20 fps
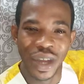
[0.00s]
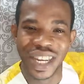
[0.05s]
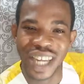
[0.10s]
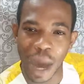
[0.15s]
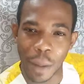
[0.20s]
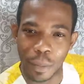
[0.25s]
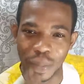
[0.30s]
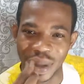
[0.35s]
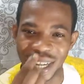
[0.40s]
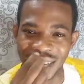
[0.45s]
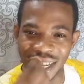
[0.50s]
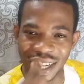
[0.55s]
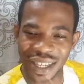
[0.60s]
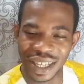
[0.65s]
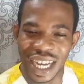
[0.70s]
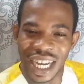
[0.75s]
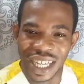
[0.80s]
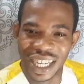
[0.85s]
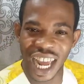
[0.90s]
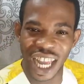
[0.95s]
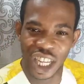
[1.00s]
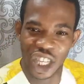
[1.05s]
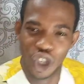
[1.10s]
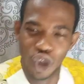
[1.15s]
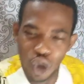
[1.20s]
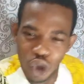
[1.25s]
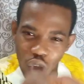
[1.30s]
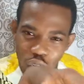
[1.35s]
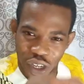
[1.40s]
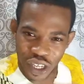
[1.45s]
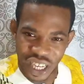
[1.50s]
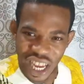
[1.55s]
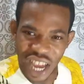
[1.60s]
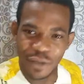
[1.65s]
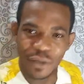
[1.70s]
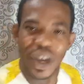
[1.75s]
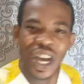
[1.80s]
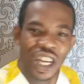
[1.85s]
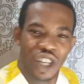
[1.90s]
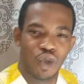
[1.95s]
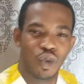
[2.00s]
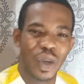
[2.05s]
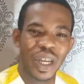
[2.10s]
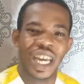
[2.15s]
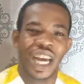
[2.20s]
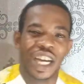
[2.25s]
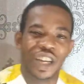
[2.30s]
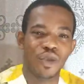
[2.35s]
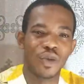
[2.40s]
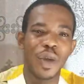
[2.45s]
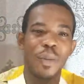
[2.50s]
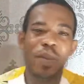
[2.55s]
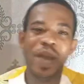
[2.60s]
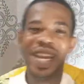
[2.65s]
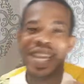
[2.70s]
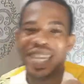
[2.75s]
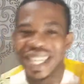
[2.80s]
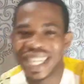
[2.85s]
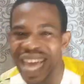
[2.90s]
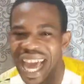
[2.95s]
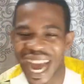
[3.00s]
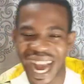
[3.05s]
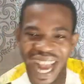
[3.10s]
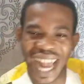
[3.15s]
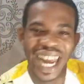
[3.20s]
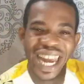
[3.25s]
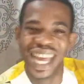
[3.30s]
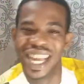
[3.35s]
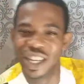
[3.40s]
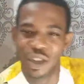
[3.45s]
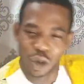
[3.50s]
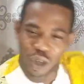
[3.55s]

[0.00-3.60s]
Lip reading: with their presence. That you yourself, you will be there killing